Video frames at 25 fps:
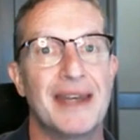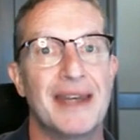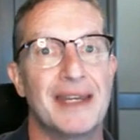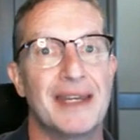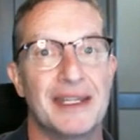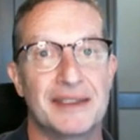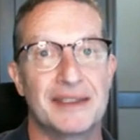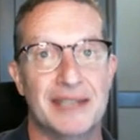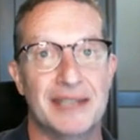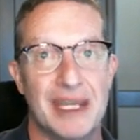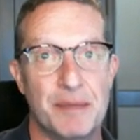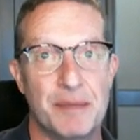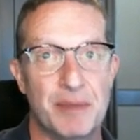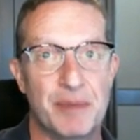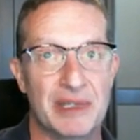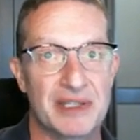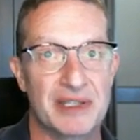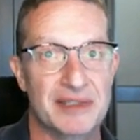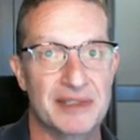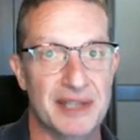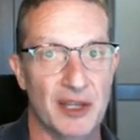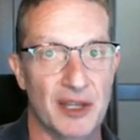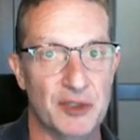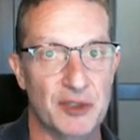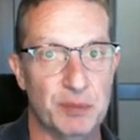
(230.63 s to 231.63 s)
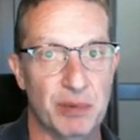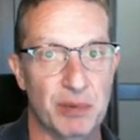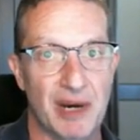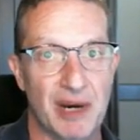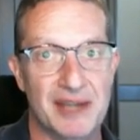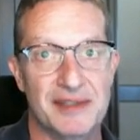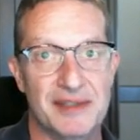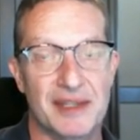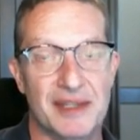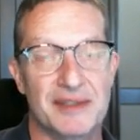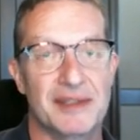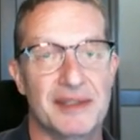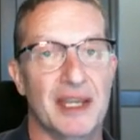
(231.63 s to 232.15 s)
He's keeping the sales price
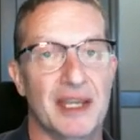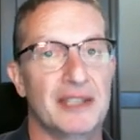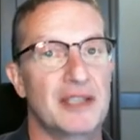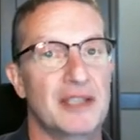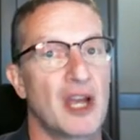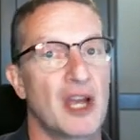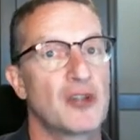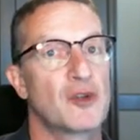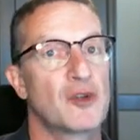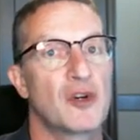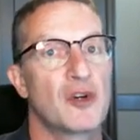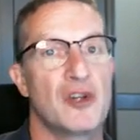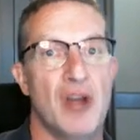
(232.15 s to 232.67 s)
at $600,